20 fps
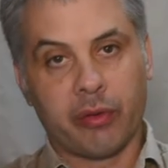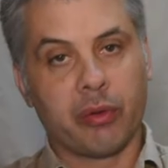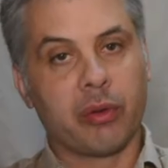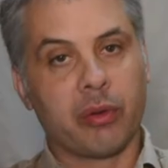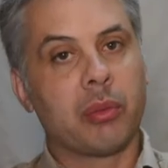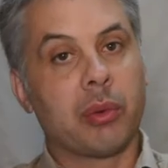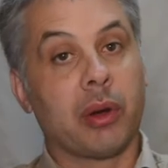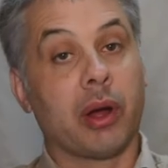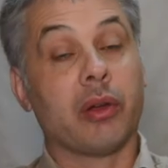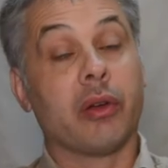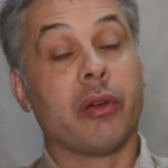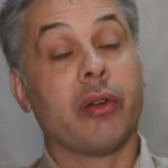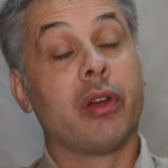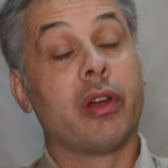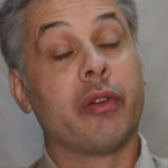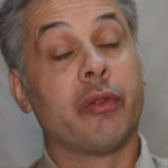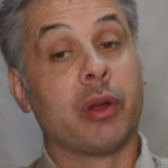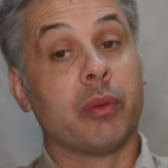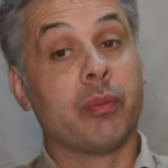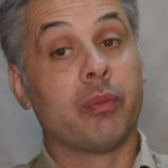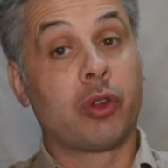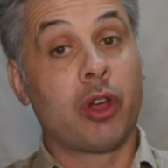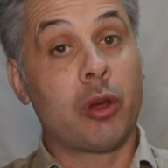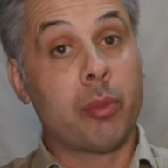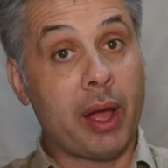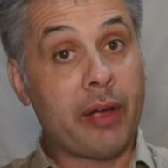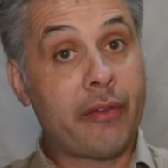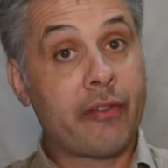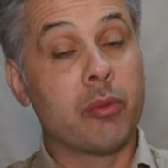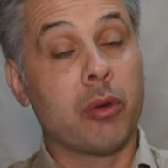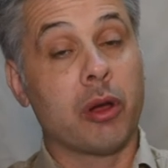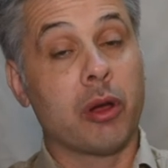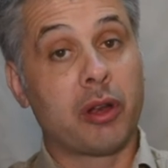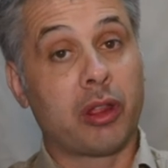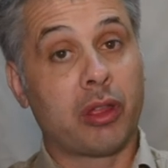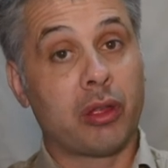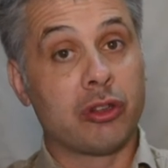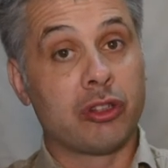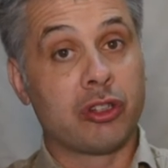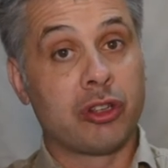If we go back for a
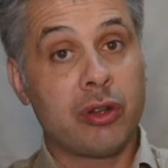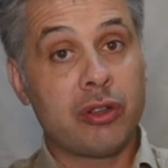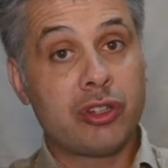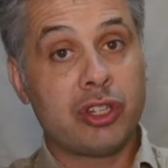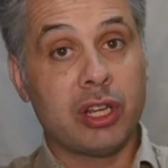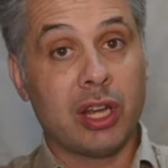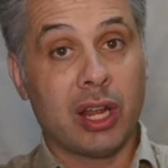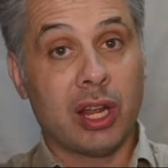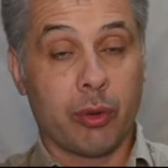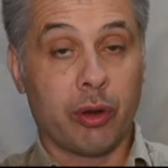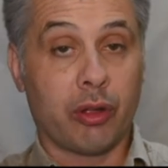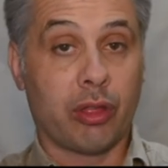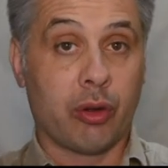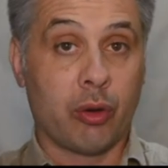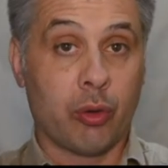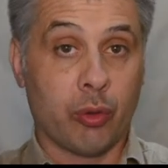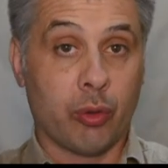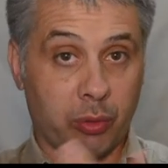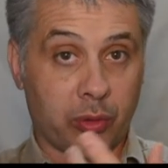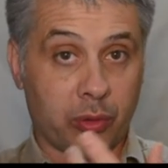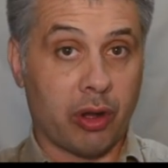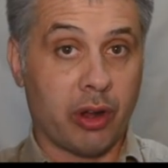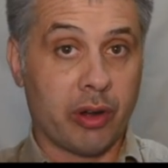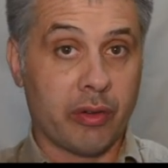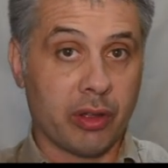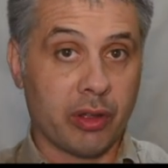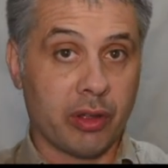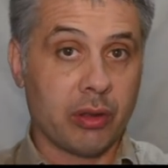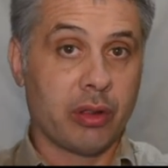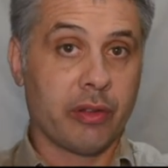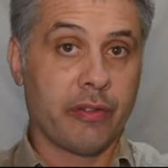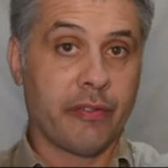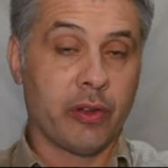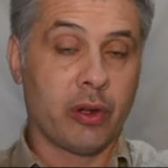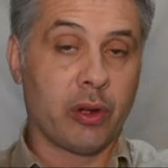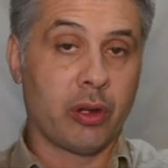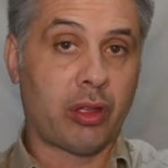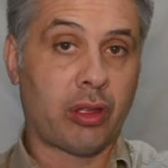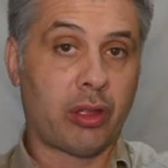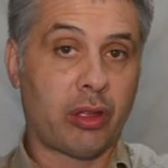moment, so 2G networks, of course, were kind of the
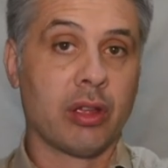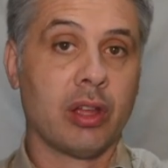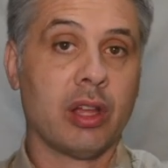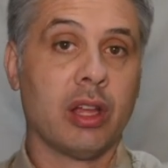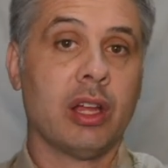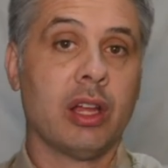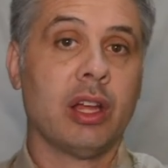first